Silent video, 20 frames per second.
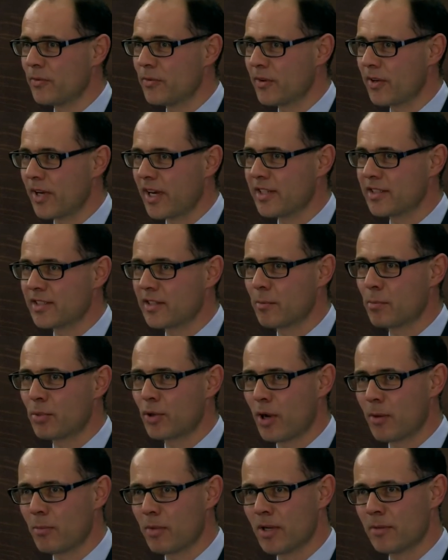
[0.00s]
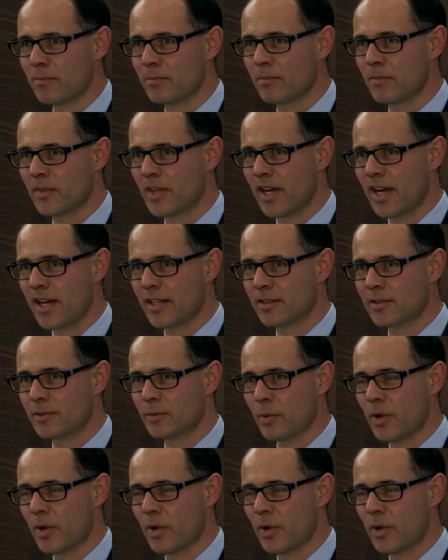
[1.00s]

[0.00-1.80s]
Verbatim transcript: face the problem that,